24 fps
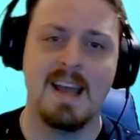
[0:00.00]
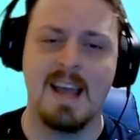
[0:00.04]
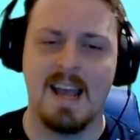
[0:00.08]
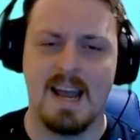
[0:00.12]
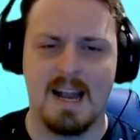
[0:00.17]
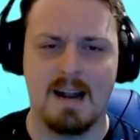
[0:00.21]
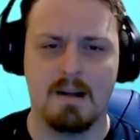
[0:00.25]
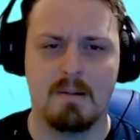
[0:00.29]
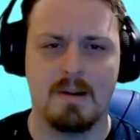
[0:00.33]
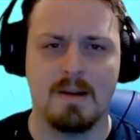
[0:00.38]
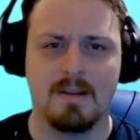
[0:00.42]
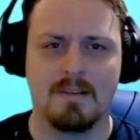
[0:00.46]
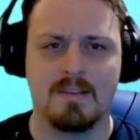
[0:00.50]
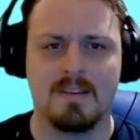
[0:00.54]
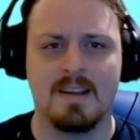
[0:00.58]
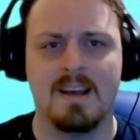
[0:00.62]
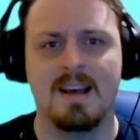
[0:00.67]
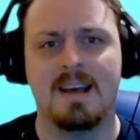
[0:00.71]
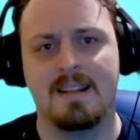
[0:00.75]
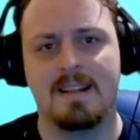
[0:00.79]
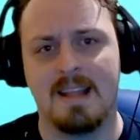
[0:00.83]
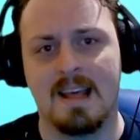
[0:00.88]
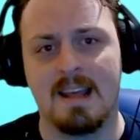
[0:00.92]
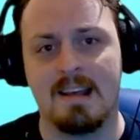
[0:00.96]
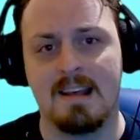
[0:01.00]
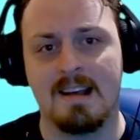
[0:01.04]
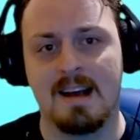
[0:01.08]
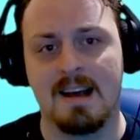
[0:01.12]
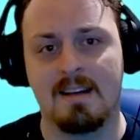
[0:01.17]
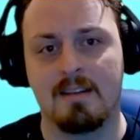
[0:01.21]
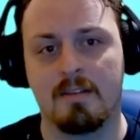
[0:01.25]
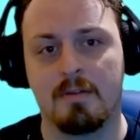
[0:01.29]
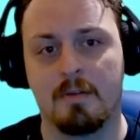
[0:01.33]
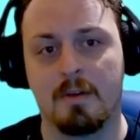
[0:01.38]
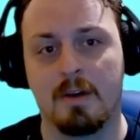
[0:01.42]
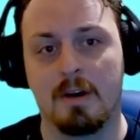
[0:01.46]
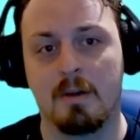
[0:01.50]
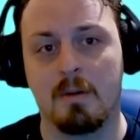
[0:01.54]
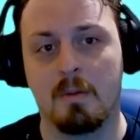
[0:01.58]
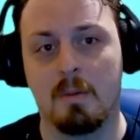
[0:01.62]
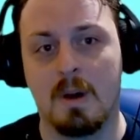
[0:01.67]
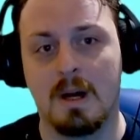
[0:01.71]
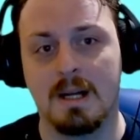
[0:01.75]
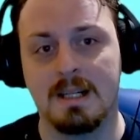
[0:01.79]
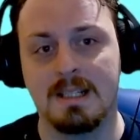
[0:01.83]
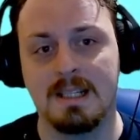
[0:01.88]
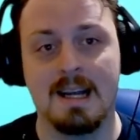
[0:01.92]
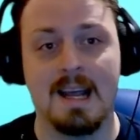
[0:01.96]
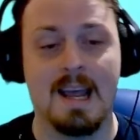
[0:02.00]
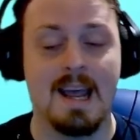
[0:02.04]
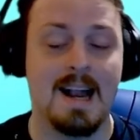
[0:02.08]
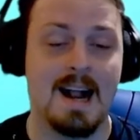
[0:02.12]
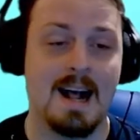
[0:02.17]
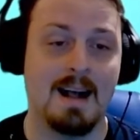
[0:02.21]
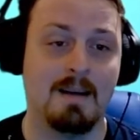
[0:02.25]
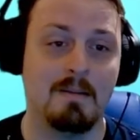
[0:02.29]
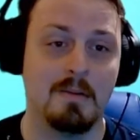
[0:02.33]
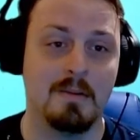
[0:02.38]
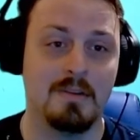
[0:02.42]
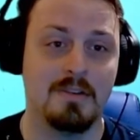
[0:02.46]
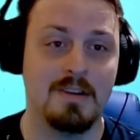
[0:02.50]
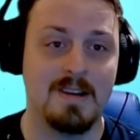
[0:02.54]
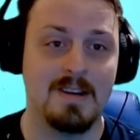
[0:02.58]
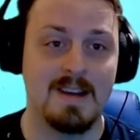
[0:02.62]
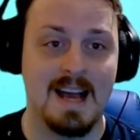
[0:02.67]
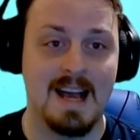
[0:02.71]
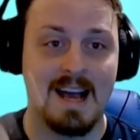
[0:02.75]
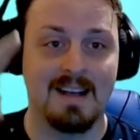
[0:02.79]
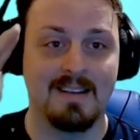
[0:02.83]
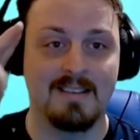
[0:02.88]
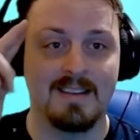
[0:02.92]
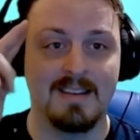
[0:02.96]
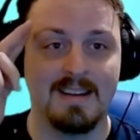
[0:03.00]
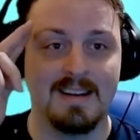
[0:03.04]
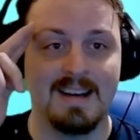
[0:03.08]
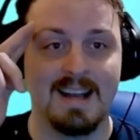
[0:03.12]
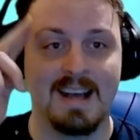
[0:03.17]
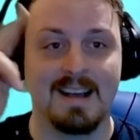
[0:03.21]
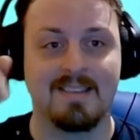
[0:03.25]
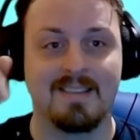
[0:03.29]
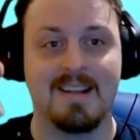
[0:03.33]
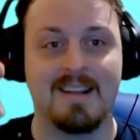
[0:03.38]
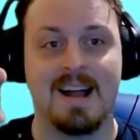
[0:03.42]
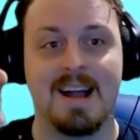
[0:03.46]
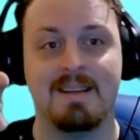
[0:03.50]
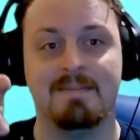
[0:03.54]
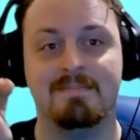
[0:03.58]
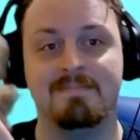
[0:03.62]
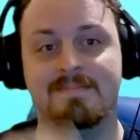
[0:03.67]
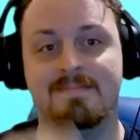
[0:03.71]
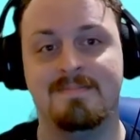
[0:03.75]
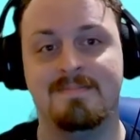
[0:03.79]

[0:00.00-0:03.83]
Anyways, thank you guys for watching, and I will see you guys next time.